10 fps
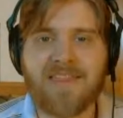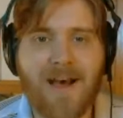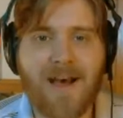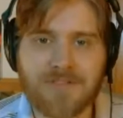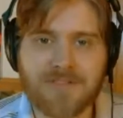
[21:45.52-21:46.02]

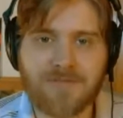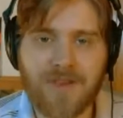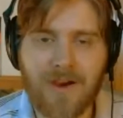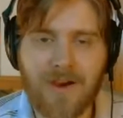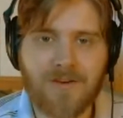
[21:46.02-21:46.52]
thousands of
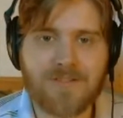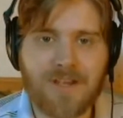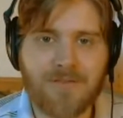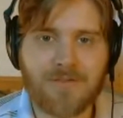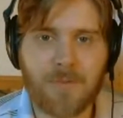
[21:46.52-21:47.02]
characters
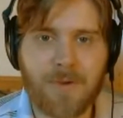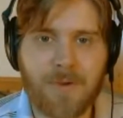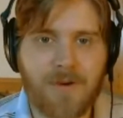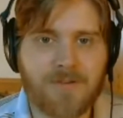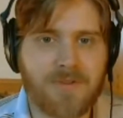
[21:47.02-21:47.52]
have
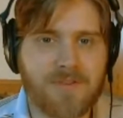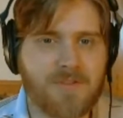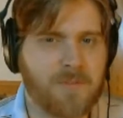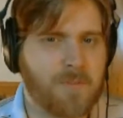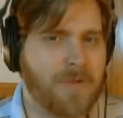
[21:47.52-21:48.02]
superpowers, but
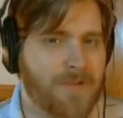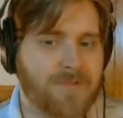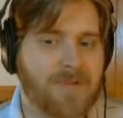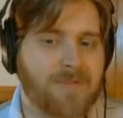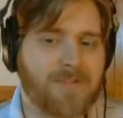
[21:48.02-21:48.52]
there's billions
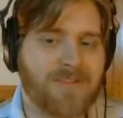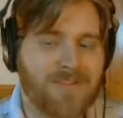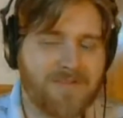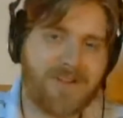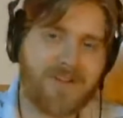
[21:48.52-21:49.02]
of people
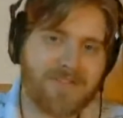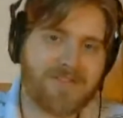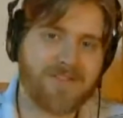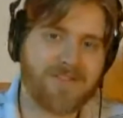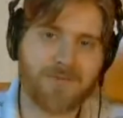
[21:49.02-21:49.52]
of
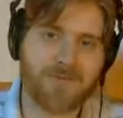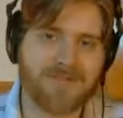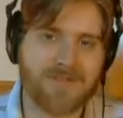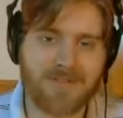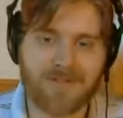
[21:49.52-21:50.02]
us on this
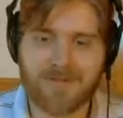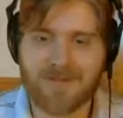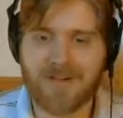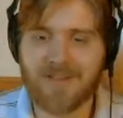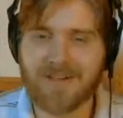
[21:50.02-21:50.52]
world,
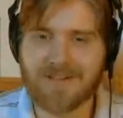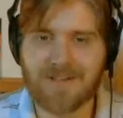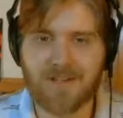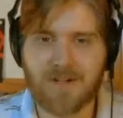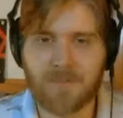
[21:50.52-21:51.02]
so I think it's
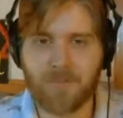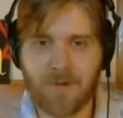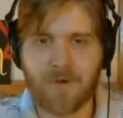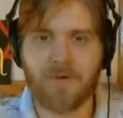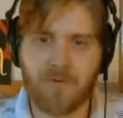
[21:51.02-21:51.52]
a little bit
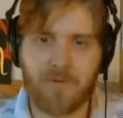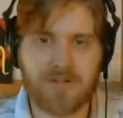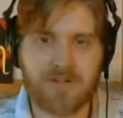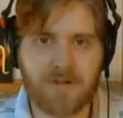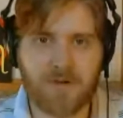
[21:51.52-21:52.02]
bigger of a
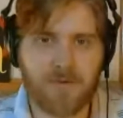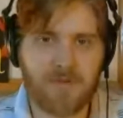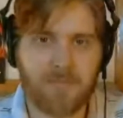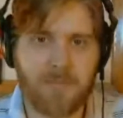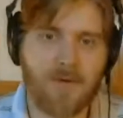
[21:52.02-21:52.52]
ratio with
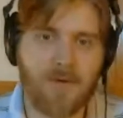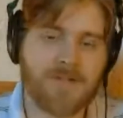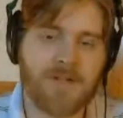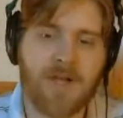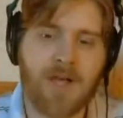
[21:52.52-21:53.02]

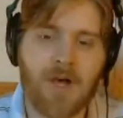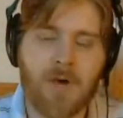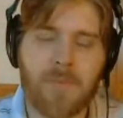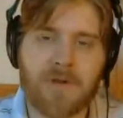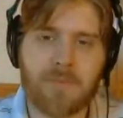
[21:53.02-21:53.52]
Powers.
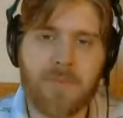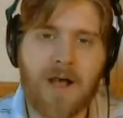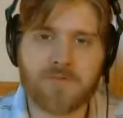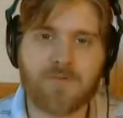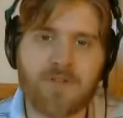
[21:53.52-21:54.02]
But
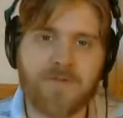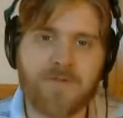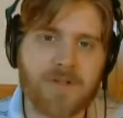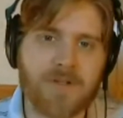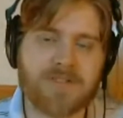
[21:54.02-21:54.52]
Powers really
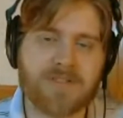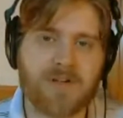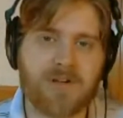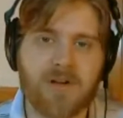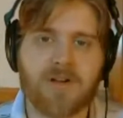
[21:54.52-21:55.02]
focuses
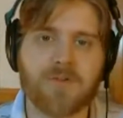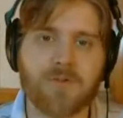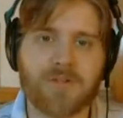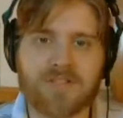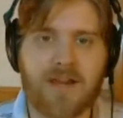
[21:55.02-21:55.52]
on
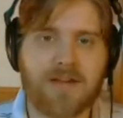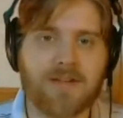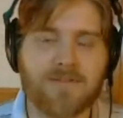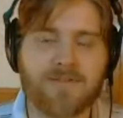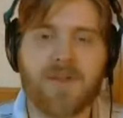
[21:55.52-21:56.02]
two
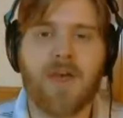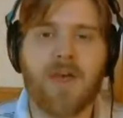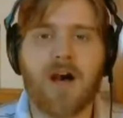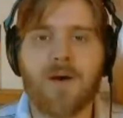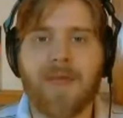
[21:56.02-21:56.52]
detectives,
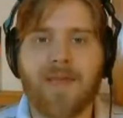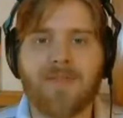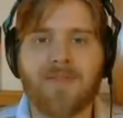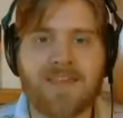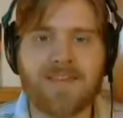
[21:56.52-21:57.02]
um,
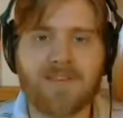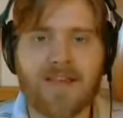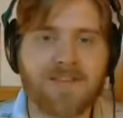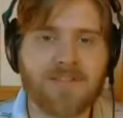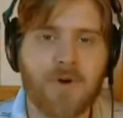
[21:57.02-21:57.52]
and these
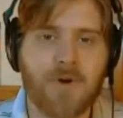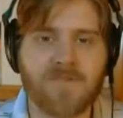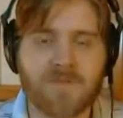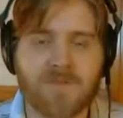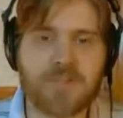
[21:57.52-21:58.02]
guys are part
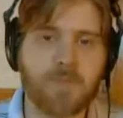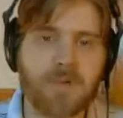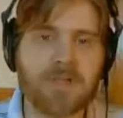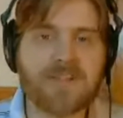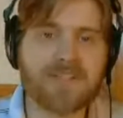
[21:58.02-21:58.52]
of a special
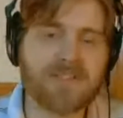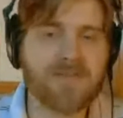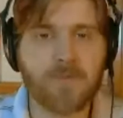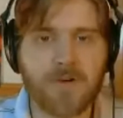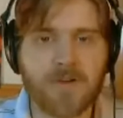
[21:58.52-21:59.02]
police
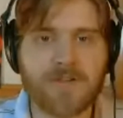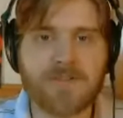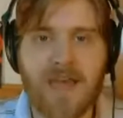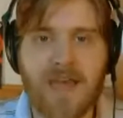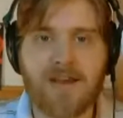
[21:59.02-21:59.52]
force
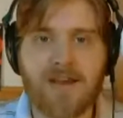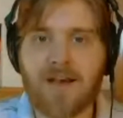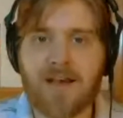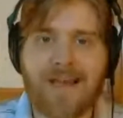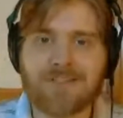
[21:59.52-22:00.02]
that
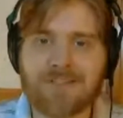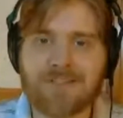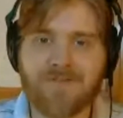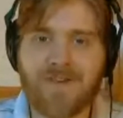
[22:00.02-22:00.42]
uh, actually